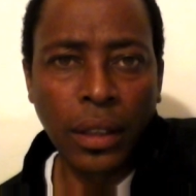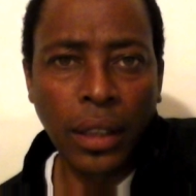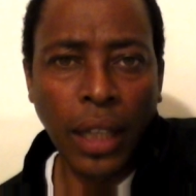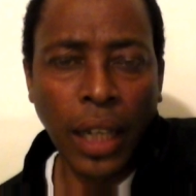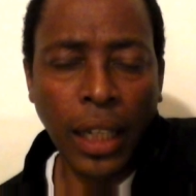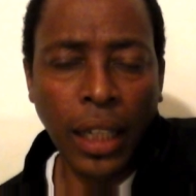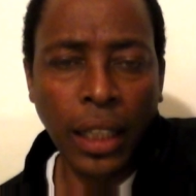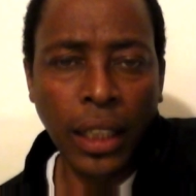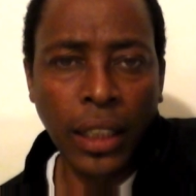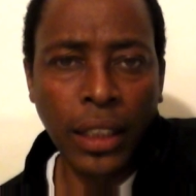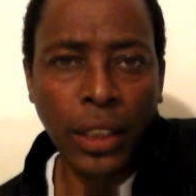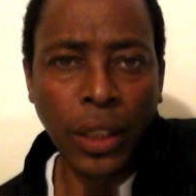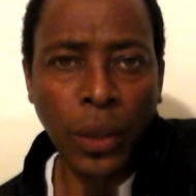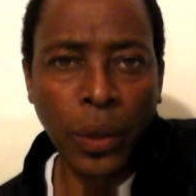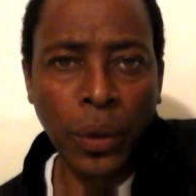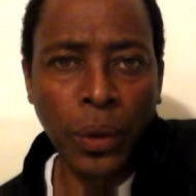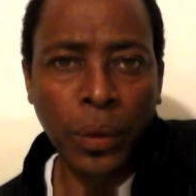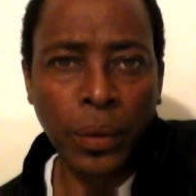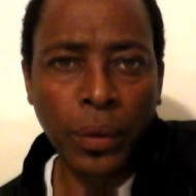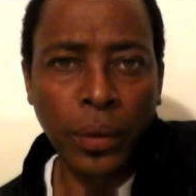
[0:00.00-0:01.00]
I clicked
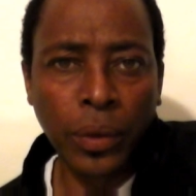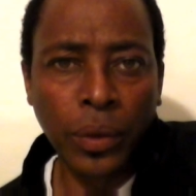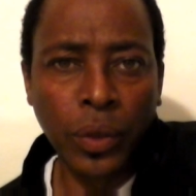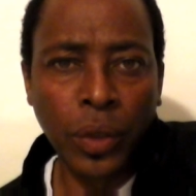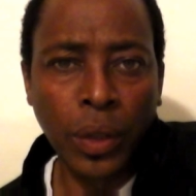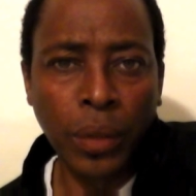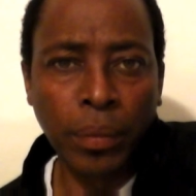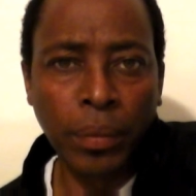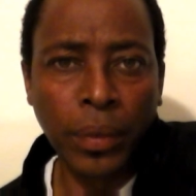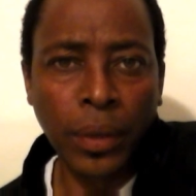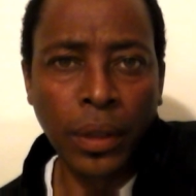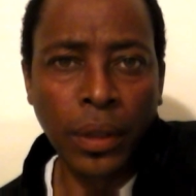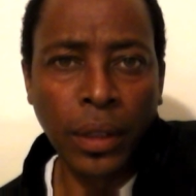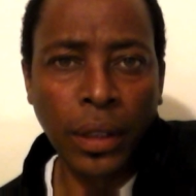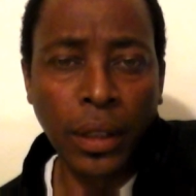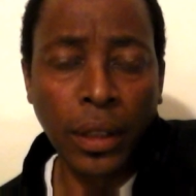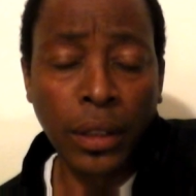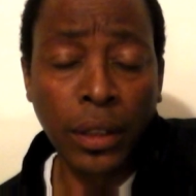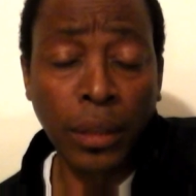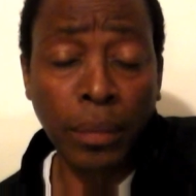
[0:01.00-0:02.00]
on some
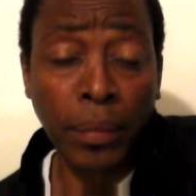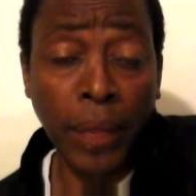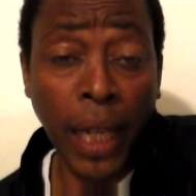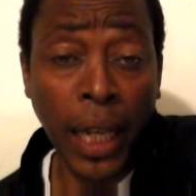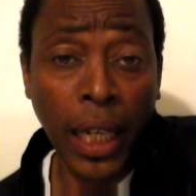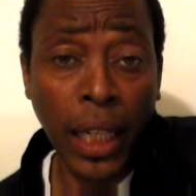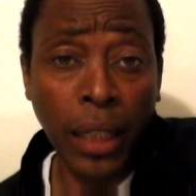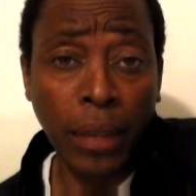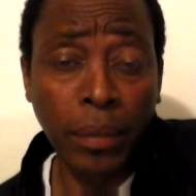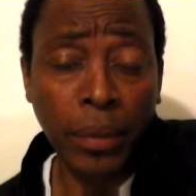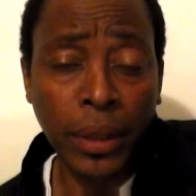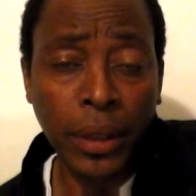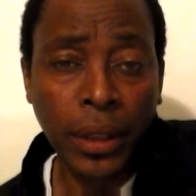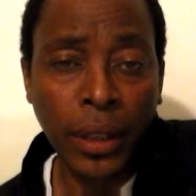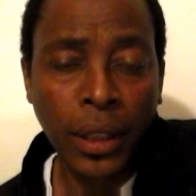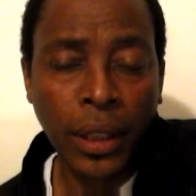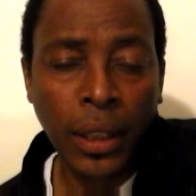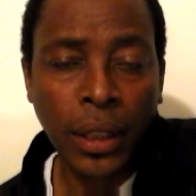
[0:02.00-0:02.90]
some names